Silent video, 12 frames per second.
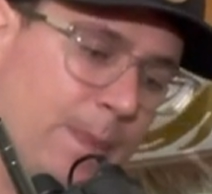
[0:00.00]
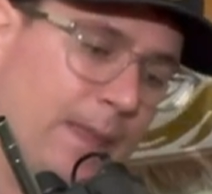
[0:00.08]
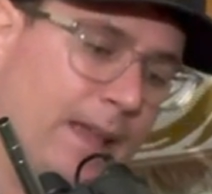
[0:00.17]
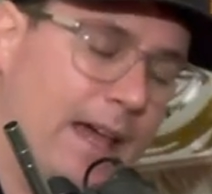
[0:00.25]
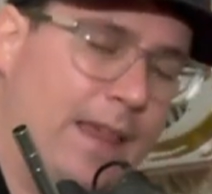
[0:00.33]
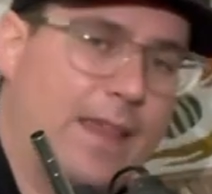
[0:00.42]

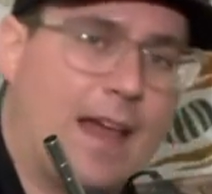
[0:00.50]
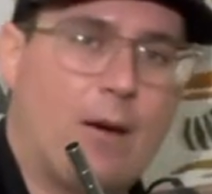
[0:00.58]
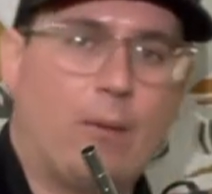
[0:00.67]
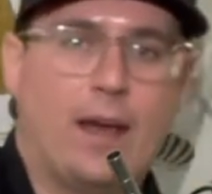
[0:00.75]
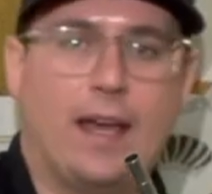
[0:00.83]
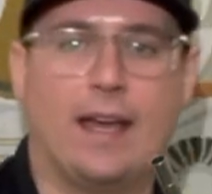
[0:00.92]
And that
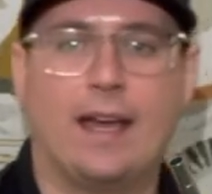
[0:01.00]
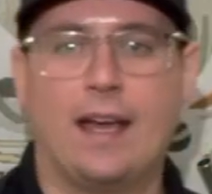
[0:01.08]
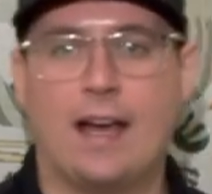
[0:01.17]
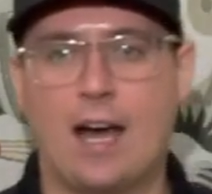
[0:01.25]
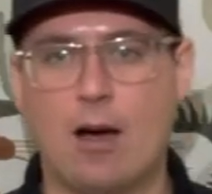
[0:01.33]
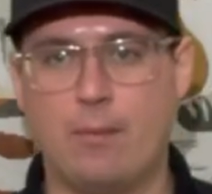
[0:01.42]
way
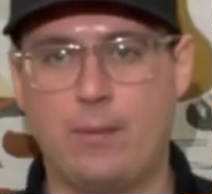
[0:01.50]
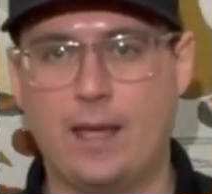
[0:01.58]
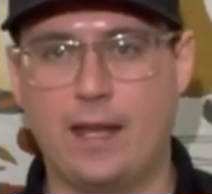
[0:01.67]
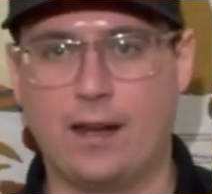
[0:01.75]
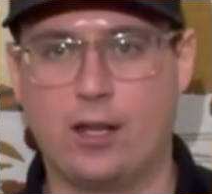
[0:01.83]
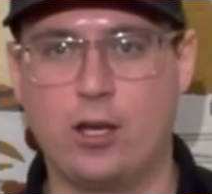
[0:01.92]
I'll
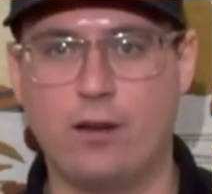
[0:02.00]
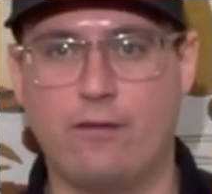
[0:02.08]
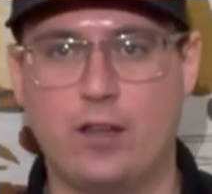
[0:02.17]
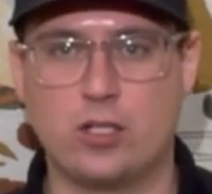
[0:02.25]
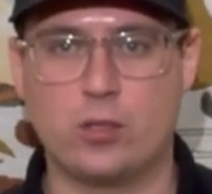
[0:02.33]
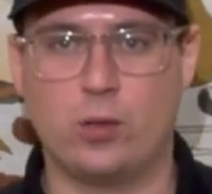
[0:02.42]
get a good
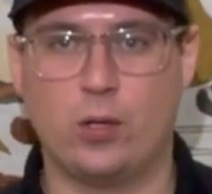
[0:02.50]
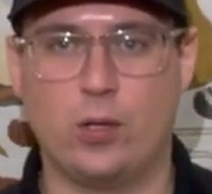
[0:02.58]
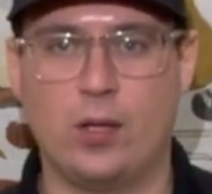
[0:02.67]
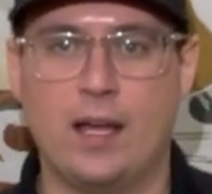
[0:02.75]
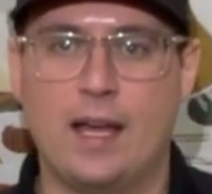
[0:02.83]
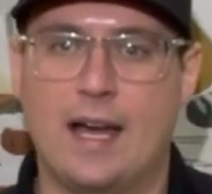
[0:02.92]

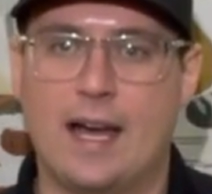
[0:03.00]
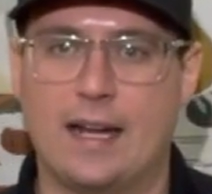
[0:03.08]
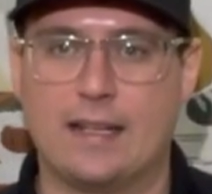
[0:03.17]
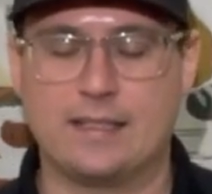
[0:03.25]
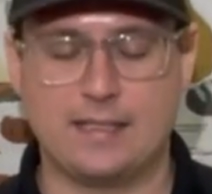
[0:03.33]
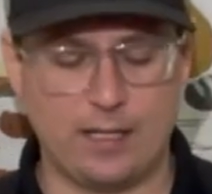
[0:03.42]
visual on a
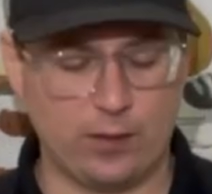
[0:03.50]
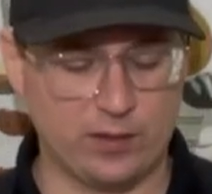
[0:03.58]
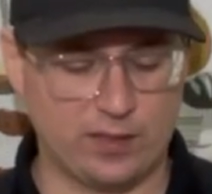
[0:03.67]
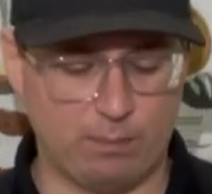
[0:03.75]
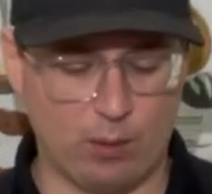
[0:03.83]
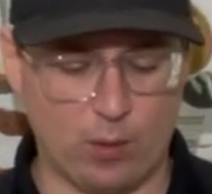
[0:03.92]
single
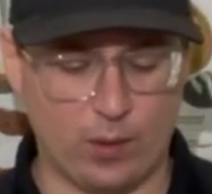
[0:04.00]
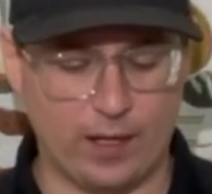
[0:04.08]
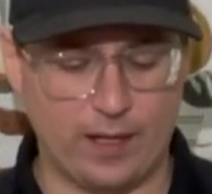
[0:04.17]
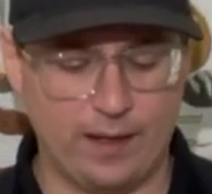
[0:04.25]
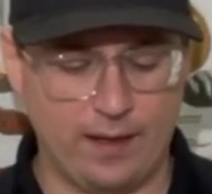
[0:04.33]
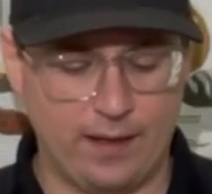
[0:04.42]
spore